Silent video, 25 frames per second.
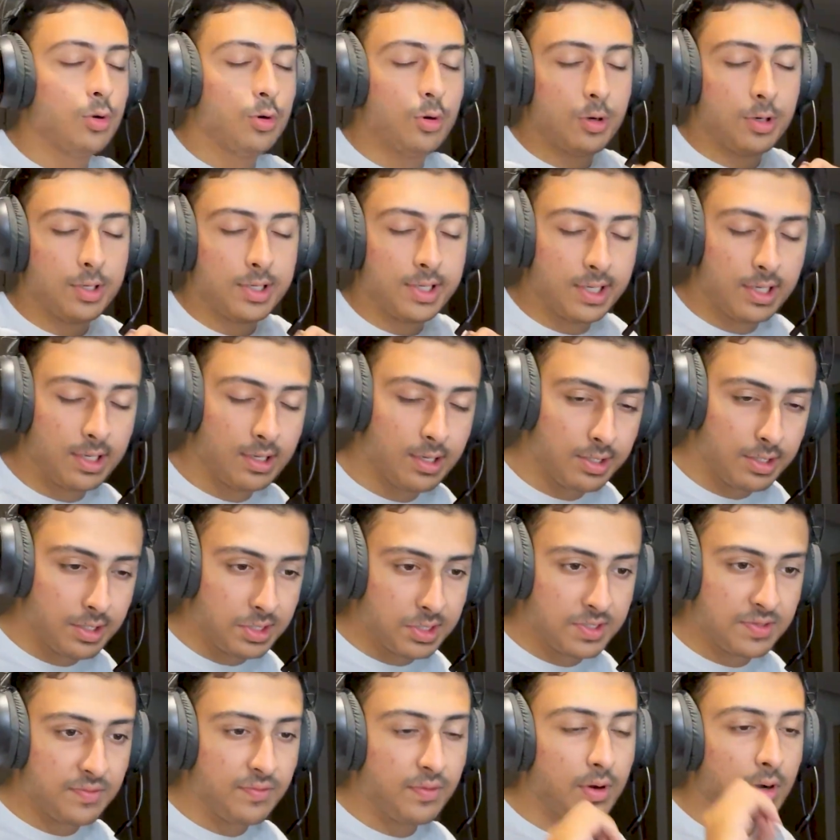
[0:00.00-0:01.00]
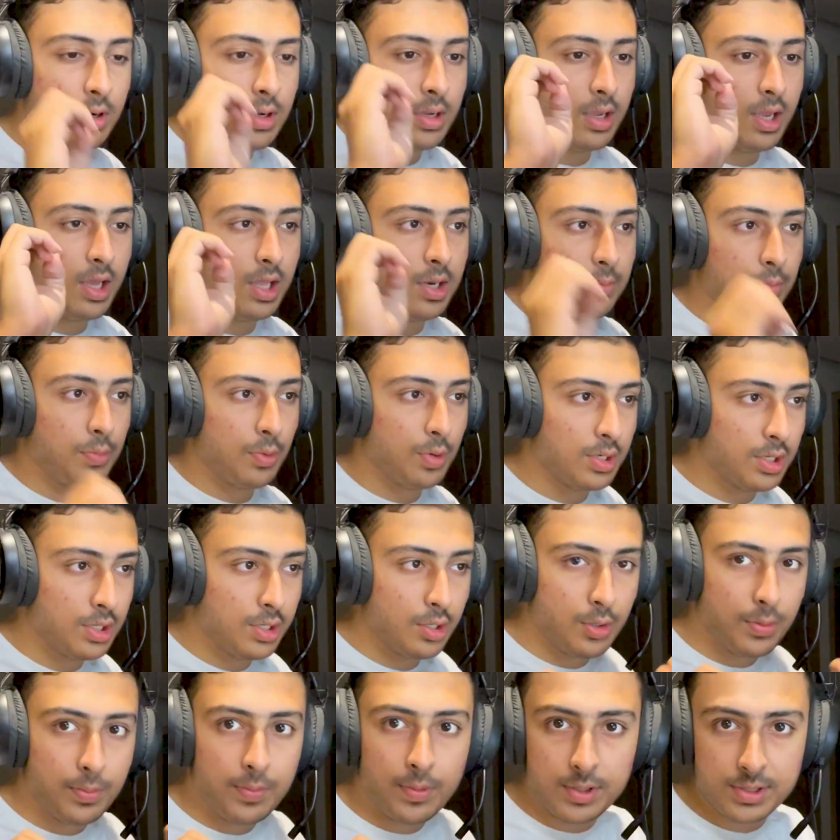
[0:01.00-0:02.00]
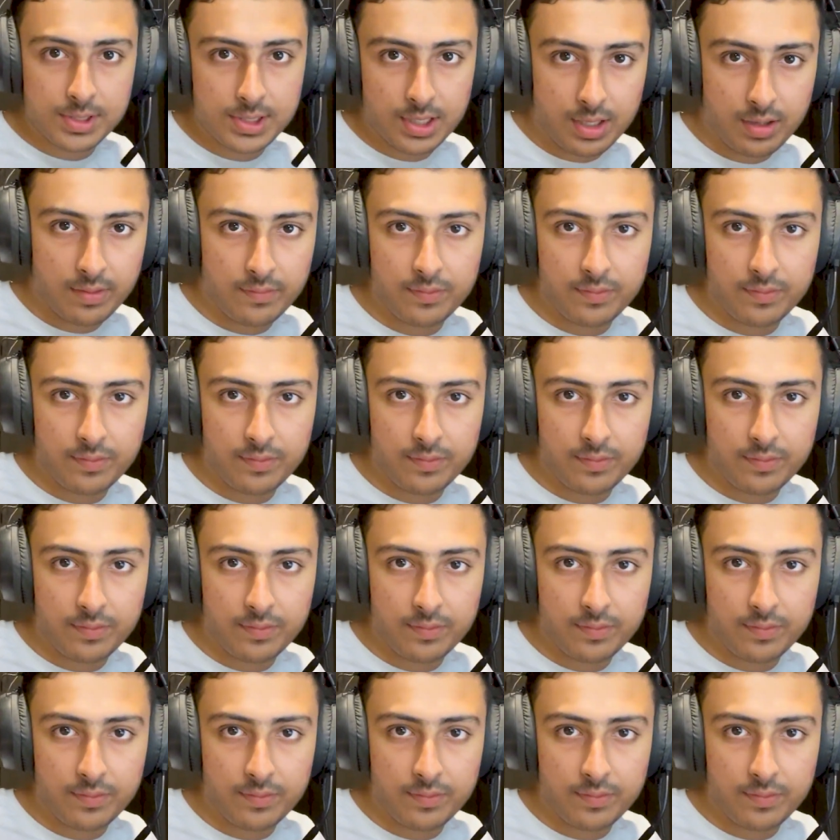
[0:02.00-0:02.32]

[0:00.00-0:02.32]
Do not steal others' work and put it on project